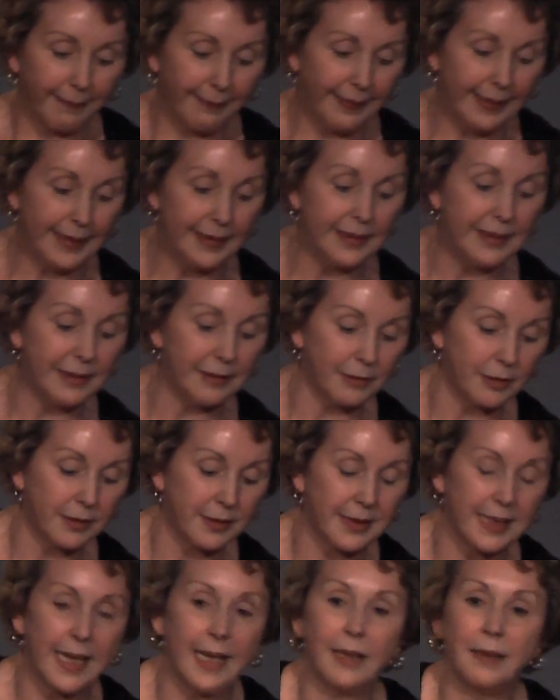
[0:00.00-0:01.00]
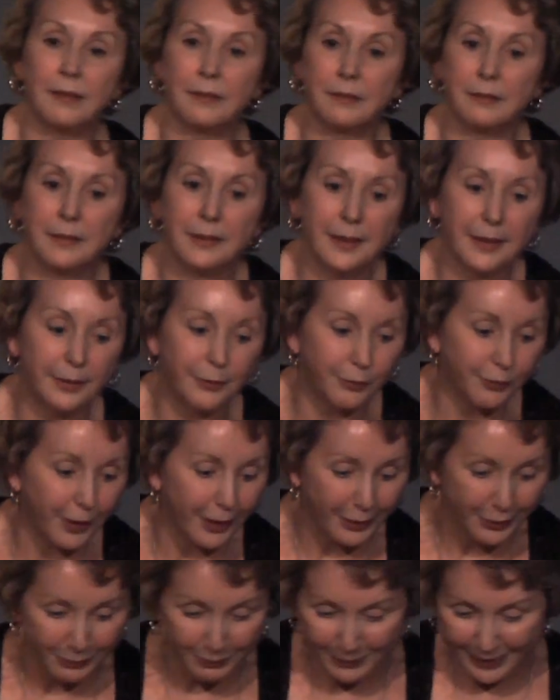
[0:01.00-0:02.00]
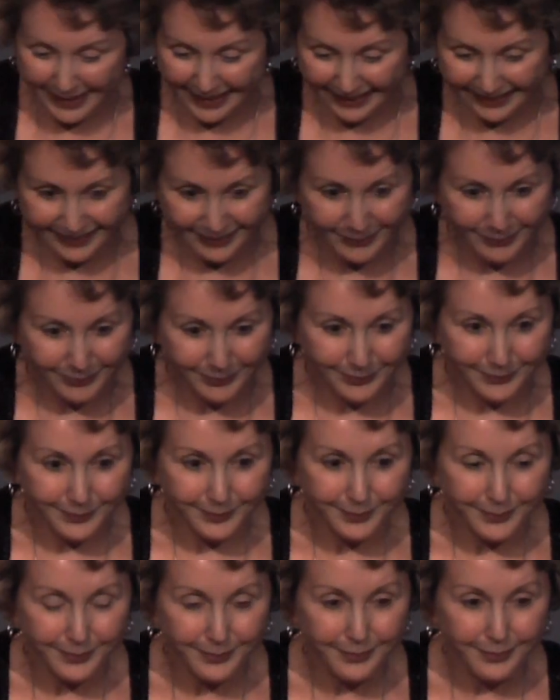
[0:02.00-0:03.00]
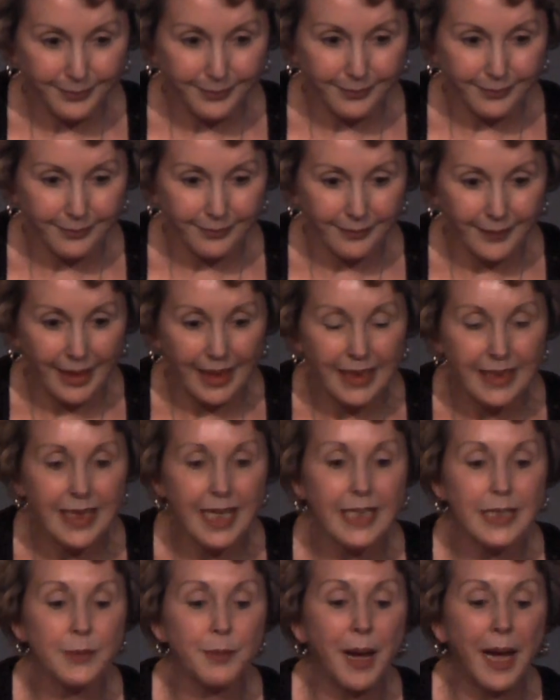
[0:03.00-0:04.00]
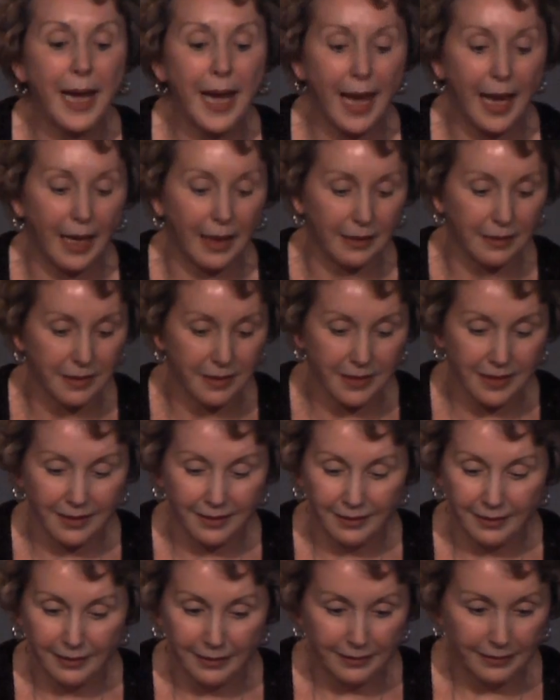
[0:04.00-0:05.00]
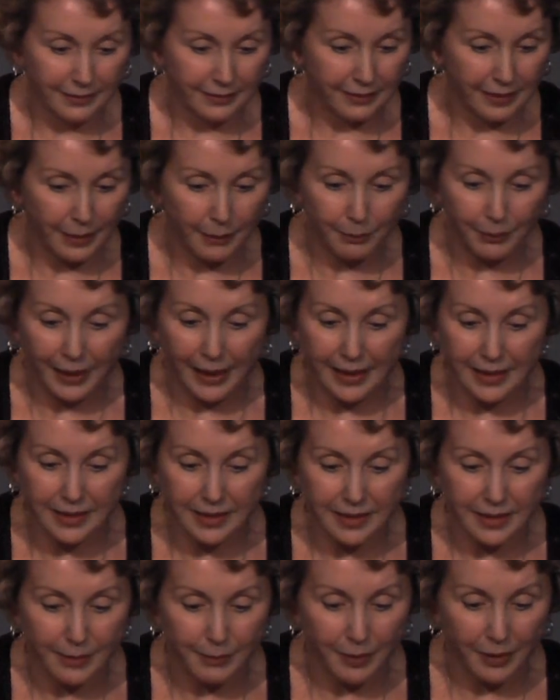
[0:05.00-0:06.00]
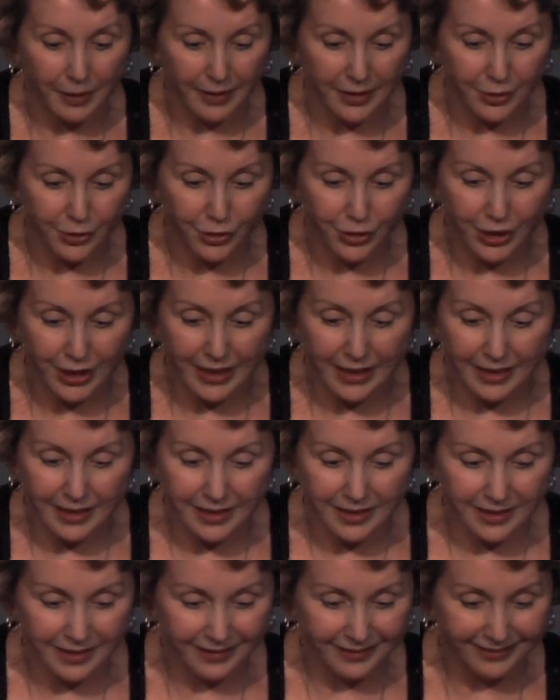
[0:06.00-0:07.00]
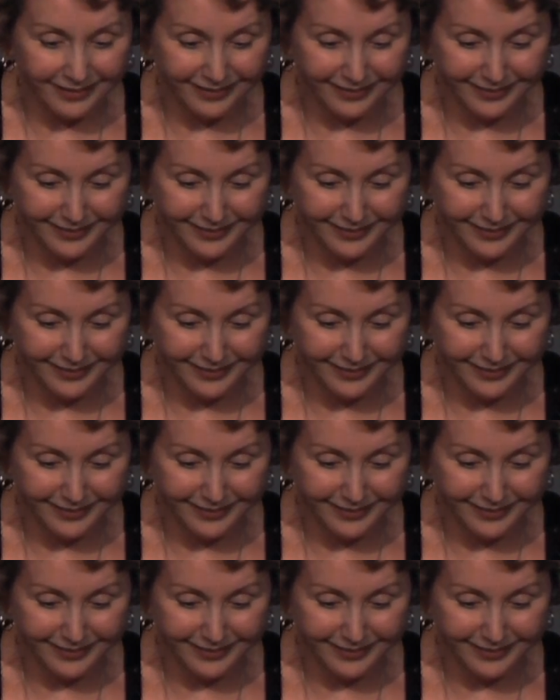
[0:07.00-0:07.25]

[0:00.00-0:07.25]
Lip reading: He kneels down in front of me. He takes my hands and places them on his cheeks.